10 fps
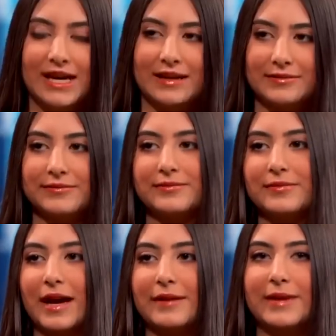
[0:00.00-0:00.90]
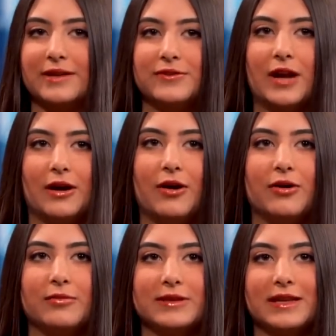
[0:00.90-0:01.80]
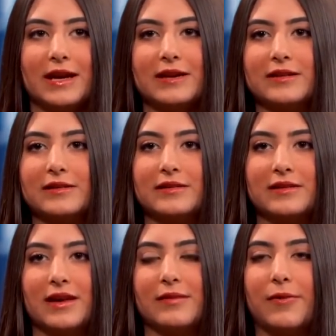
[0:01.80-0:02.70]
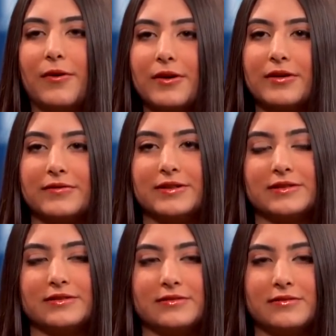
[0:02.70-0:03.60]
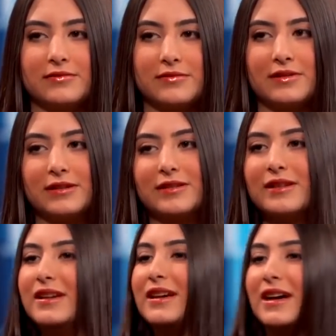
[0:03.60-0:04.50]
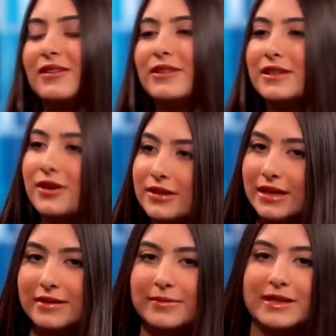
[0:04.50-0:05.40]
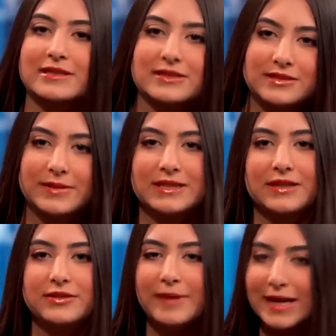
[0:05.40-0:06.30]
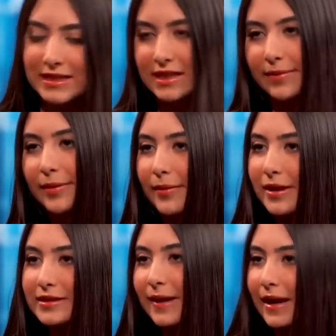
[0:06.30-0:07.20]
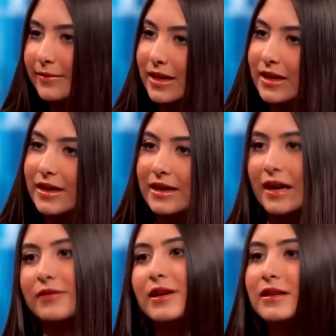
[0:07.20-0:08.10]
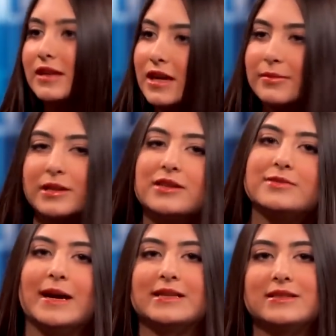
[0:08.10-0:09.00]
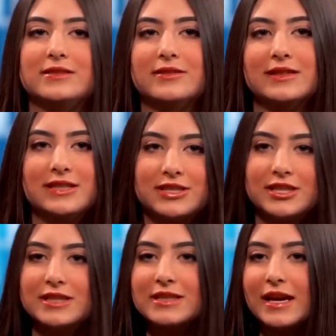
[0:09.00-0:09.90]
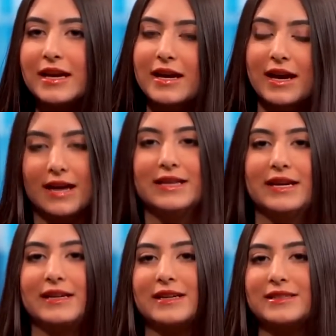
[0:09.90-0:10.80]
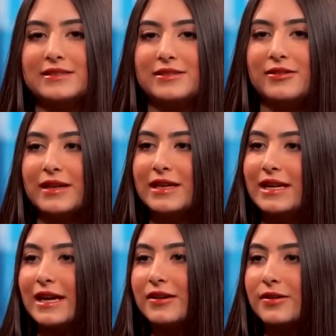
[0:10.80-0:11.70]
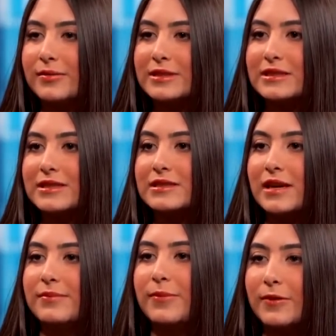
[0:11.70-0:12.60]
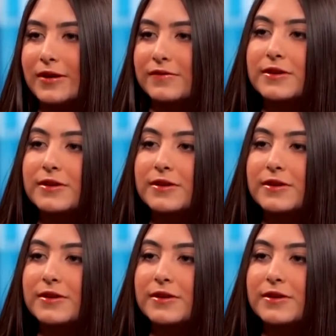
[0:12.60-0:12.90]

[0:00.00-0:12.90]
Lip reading: Yeah. I make food at home, but then I get bored of just... I don't like cooking because it just makes a huge mess, and then my mom gets mad at me, and yeah. I don't like cleaning up the huge mess and doing the dishes. And then I just don't like eating at home because it's the same boring